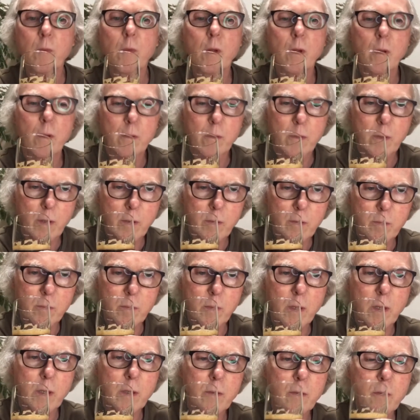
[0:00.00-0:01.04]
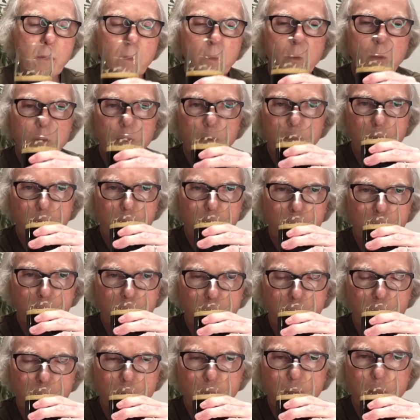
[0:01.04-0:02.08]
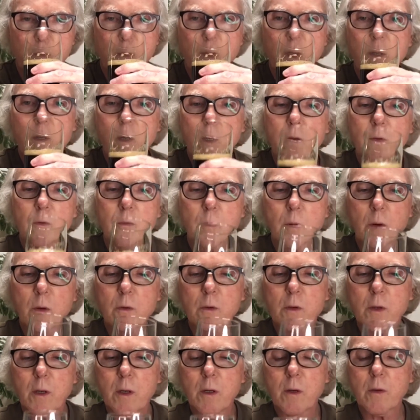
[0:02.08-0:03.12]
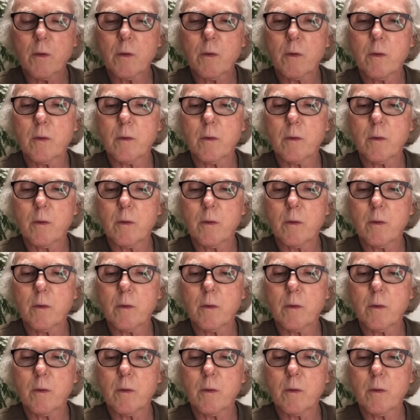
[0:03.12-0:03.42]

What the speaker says: It's got some nice roastiness.